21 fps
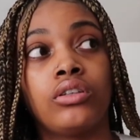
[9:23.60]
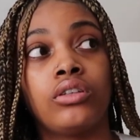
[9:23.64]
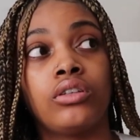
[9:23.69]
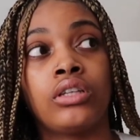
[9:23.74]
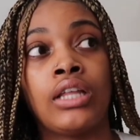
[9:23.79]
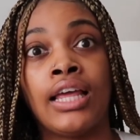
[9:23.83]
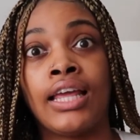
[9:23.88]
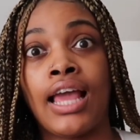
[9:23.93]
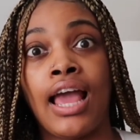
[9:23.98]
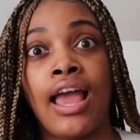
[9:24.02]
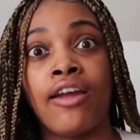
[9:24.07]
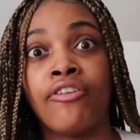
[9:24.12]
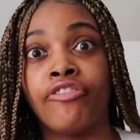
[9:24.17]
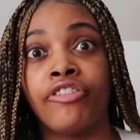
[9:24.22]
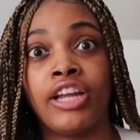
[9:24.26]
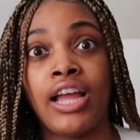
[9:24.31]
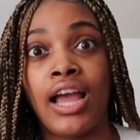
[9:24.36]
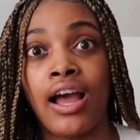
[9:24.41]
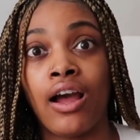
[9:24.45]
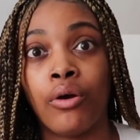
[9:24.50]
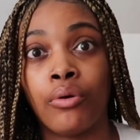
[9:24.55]
like
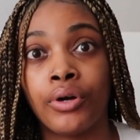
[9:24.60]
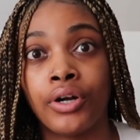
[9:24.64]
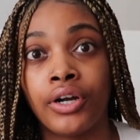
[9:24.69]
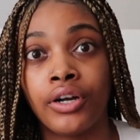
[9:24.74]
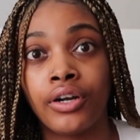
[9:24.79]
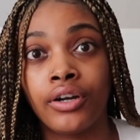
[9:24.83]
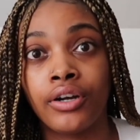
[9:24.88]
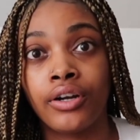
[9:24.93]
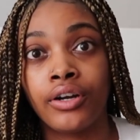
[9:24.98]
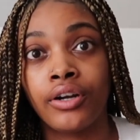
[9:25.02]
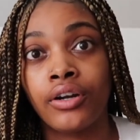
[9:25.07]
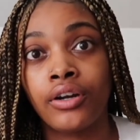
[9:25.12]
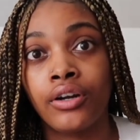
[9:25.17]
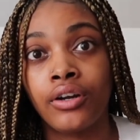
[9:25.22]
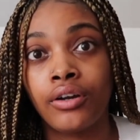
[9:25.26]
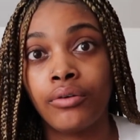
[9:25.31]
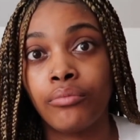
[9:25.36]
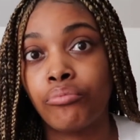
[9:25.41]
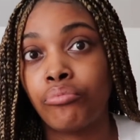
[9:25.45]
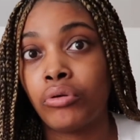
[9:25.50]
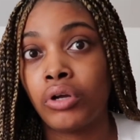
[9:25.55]
every hour,
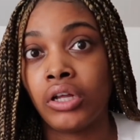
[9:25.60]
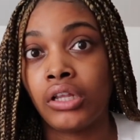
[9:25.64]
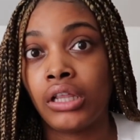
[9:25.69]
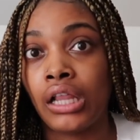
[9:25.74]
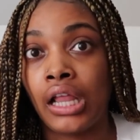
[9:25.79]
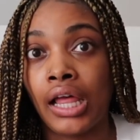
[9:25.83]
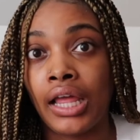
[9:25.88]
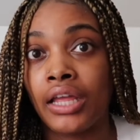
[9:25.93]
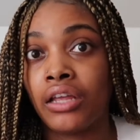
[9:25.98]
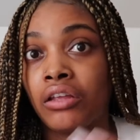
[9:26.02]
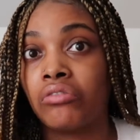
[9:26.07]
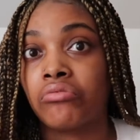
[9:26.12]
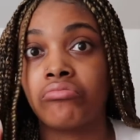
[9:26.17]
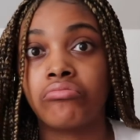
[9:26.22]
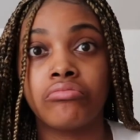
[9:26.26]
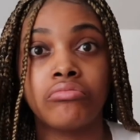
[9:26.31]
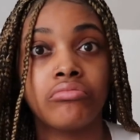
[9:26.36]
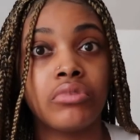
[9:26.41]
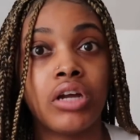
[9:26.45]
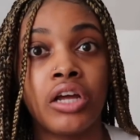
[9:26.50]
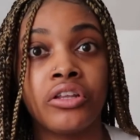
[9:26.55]
but like
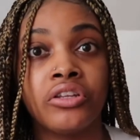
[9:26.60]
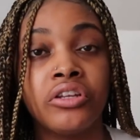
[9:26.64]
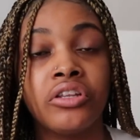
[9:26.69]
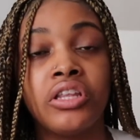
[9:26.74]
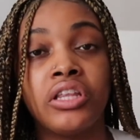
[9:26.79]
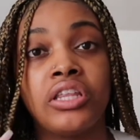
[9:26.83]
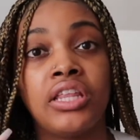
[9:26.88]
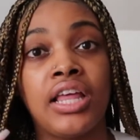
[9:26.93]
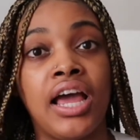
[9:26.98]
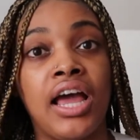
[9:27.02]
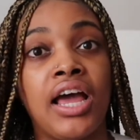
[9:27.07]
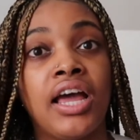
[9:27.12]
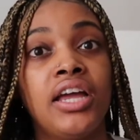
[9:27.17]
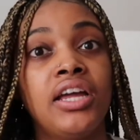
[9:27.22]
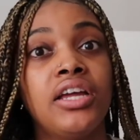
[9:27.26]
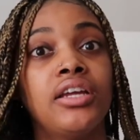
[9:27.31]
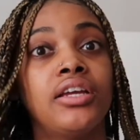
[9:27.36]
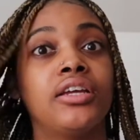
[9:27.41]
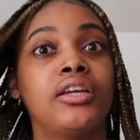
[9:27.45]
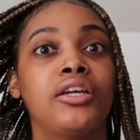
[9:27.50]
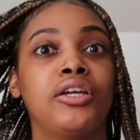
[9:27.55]
other than
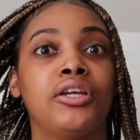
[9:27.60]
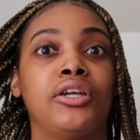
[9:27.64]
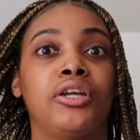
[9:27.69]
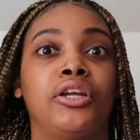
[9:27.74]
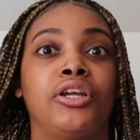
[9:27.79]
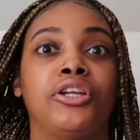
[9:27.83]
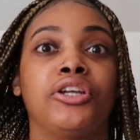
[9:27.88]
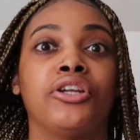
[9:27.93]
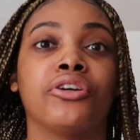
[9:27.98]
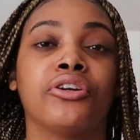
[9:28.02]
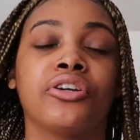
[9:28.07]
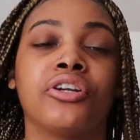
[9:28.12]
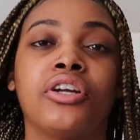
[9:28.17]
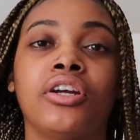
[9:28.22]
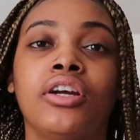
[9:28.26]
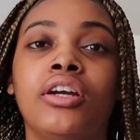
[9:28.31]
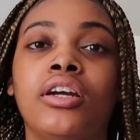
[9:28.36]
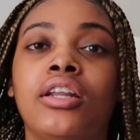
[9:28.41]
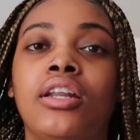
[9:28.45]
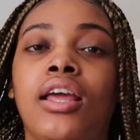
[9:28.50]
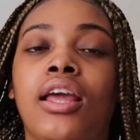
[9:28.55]
that, you're
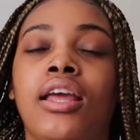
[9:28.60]
good.